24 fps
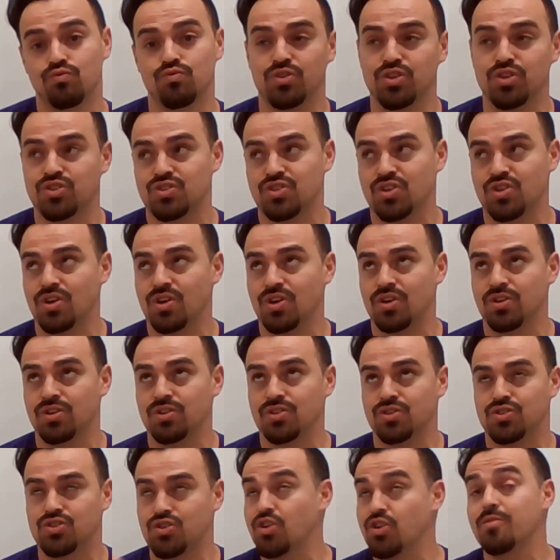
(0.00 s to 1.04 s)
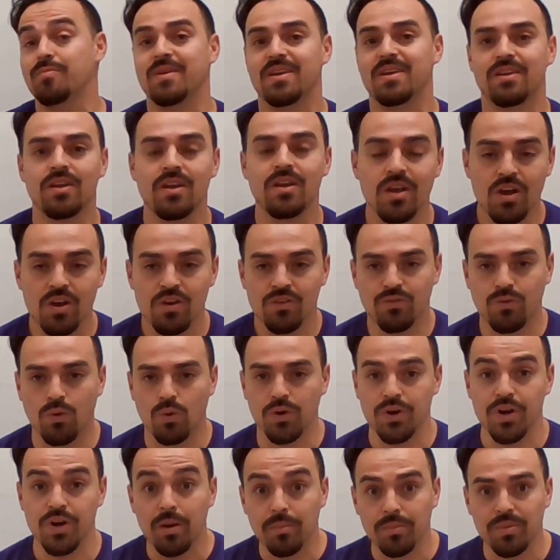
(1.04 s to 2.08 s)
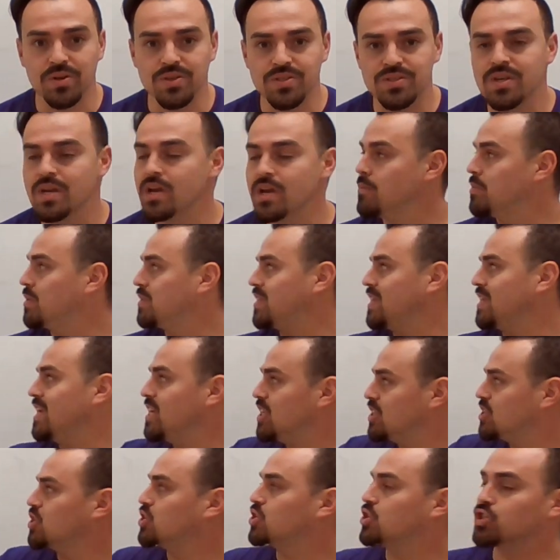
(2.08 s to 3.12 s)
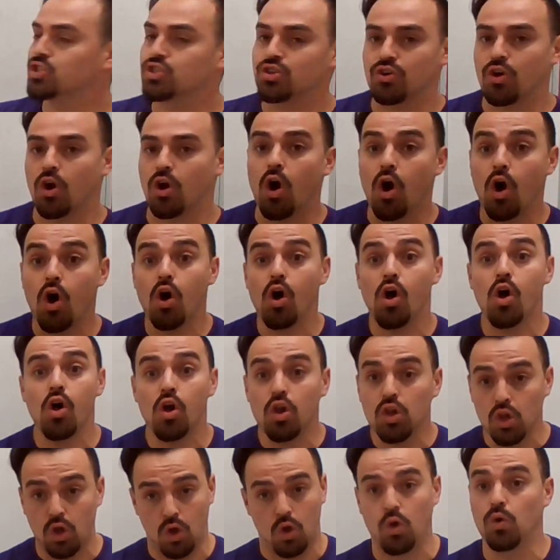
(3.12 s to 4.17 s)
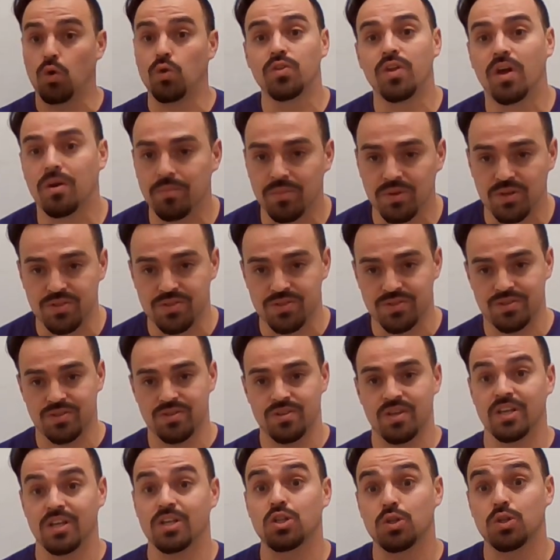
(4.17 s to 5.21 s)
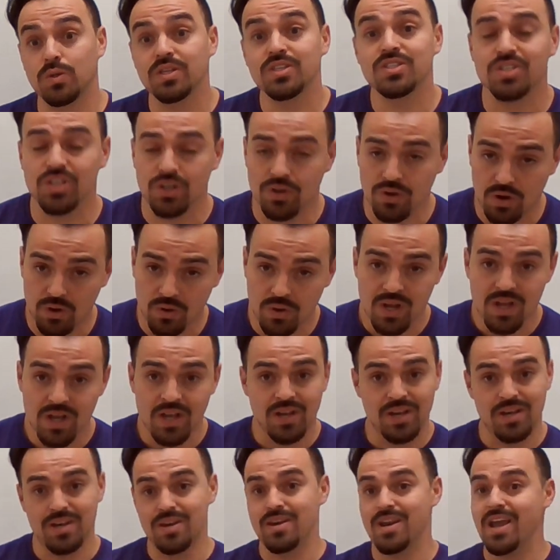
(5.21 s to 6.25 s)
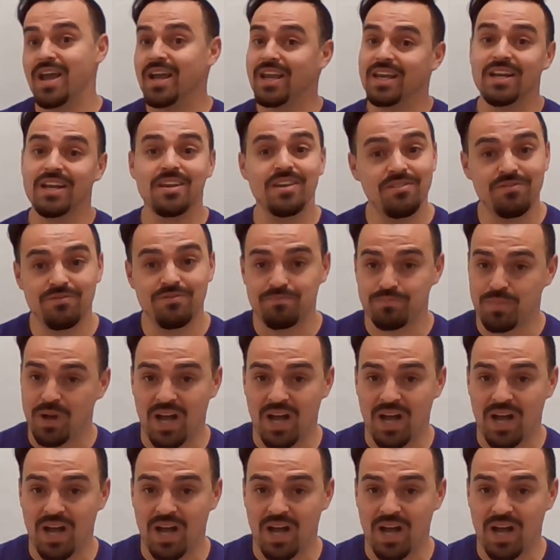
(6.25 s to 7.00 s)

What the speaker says: It's German for numbers. But the integers are all whole numbers, including zero, negative,